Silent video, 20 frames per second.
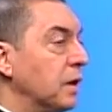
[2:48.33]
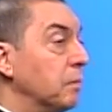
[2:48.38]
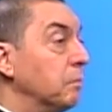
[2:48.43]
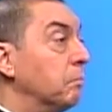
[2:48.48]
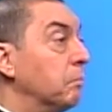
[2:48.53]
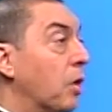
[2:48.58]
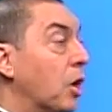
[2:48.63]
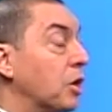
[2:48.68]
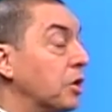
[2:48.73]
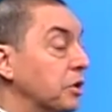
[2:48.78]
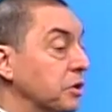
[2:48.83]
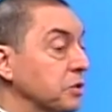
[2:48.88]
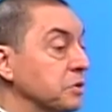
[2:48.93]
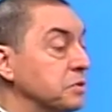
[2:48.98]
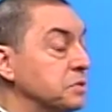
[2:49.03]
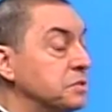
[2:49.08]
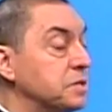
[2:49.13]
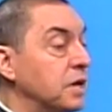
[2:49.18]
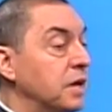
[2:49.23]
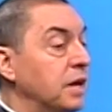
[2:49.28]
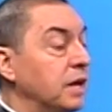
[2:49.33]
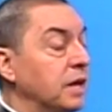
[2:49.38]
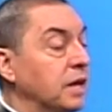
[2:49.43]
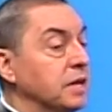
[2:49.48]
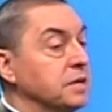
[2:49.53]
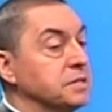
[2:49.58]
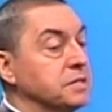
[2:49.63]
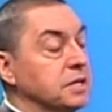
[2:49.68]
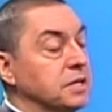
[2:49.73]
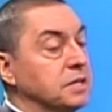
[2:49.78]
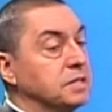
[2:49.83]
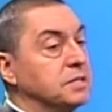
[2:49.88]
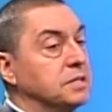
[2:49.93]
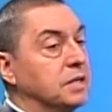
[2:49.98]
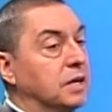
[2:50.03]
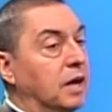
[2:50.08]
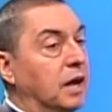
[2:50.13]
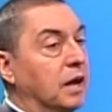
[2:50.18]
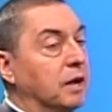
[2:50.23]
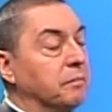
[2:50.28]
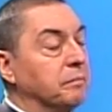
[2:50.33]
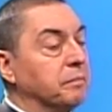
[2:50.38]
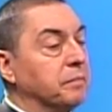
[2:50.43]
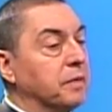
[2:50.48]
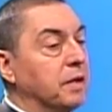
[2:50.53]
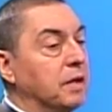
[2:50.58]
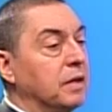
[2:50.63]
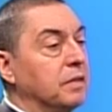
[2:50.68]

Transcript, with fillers: martyrs is that um,